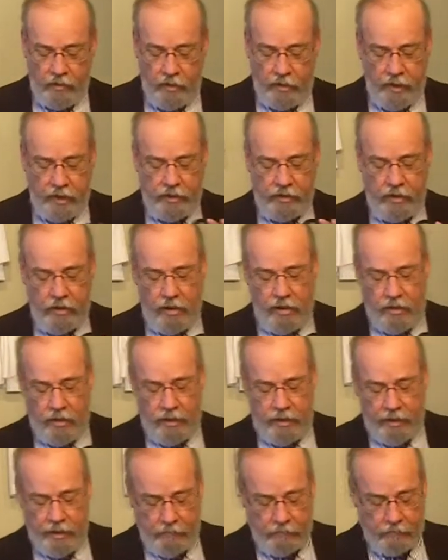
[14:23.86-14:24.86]
Then I saw
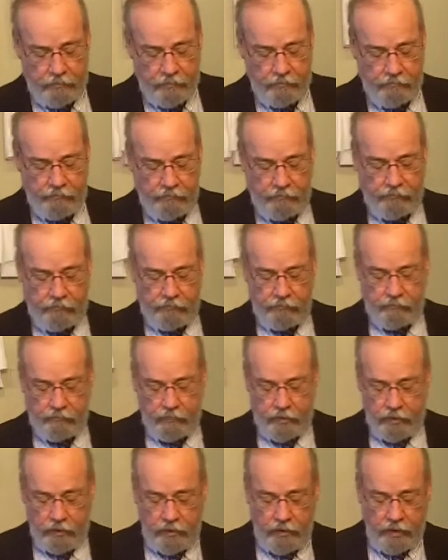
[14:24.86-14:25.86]
a lamb,
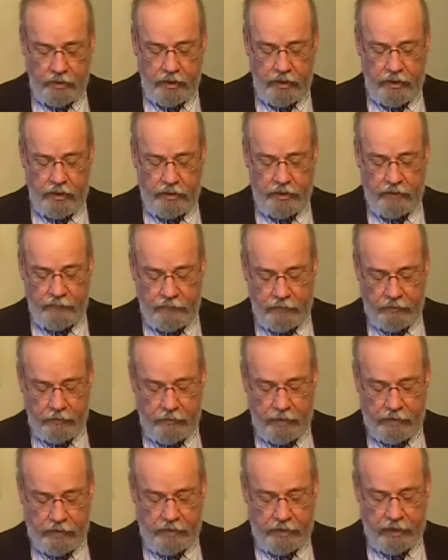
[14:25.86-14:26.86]
looking as if it
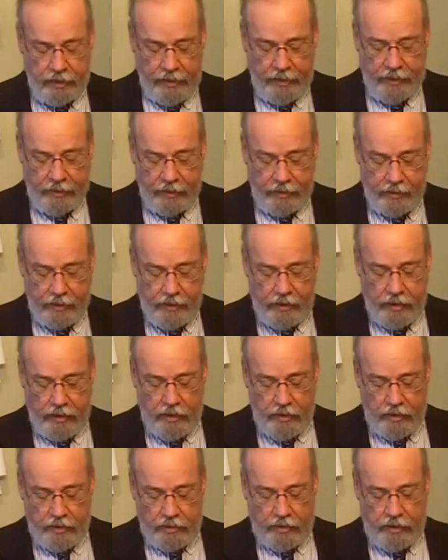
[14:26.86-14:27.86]
had been slain,
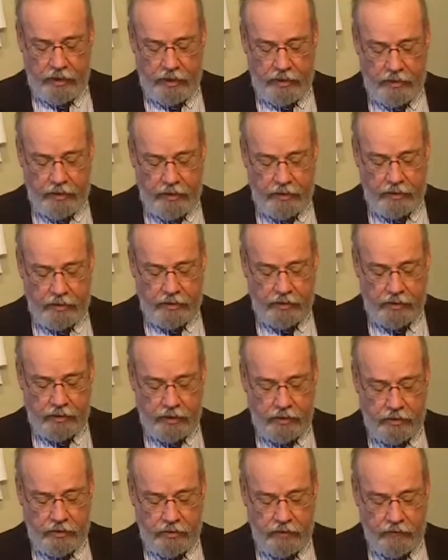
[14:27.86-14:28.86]
standing in the
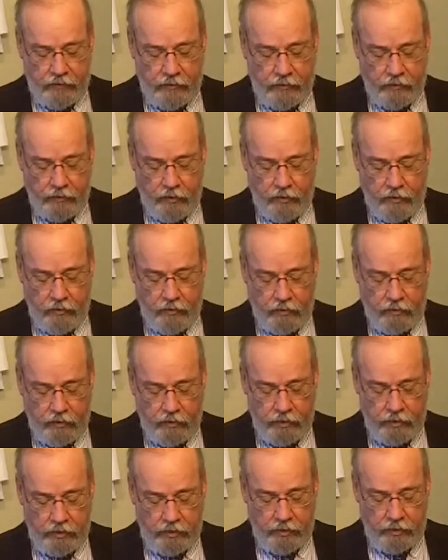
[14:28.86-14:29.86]
center of the throne,
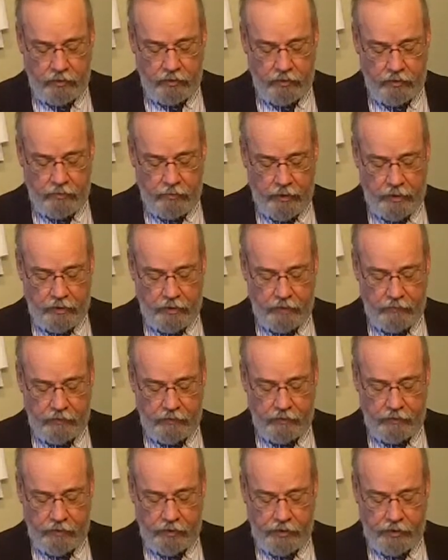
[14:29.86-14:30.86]
encircled by
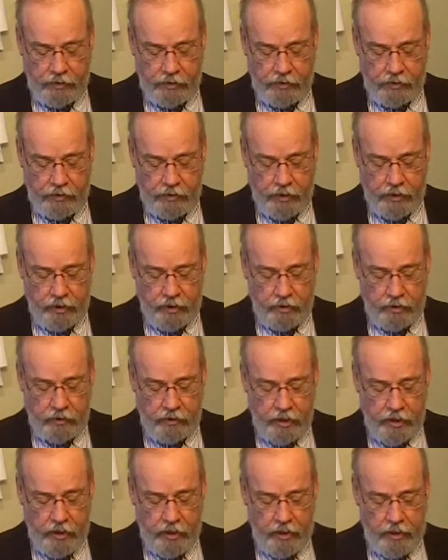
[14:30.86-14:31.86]
living creatures and
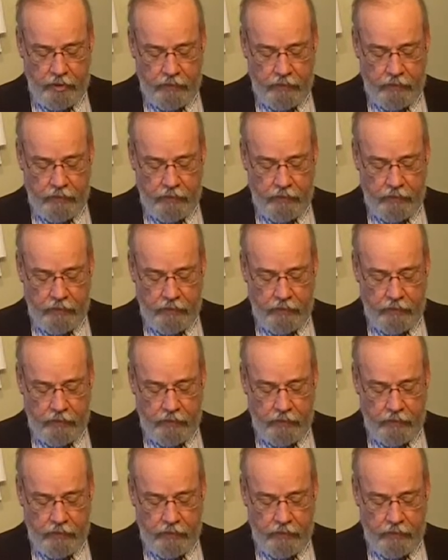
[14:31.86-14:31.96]
elders.